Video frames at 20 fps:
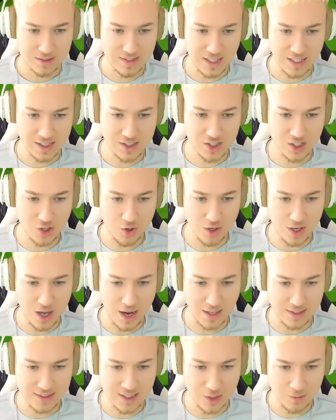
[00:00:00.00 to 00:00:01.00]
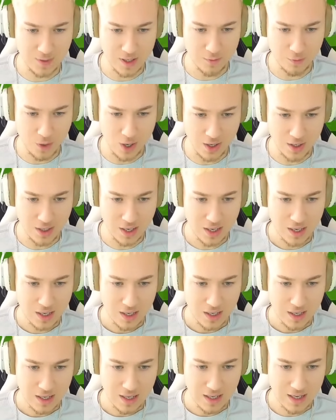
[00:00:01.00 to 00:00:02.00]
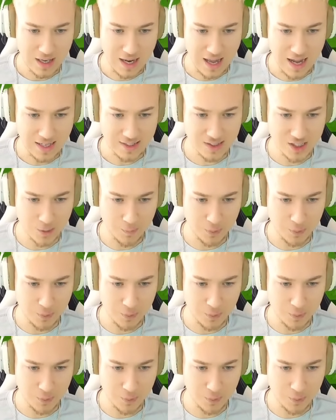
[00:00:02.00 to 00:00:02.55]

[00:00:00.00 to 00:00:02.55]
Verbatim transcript: D C United with one last